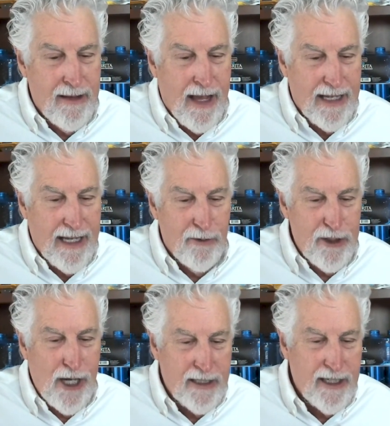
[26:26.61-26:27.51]
I got
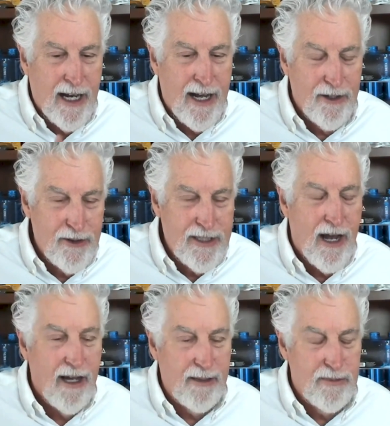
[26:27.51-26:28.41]
rejected 100
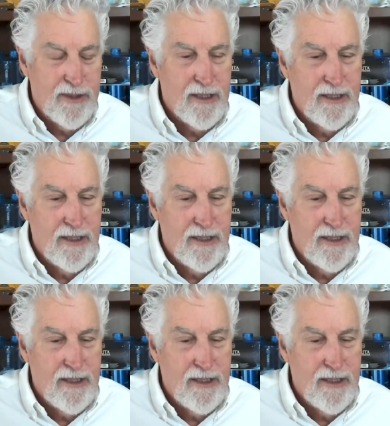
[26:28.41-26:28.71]
times.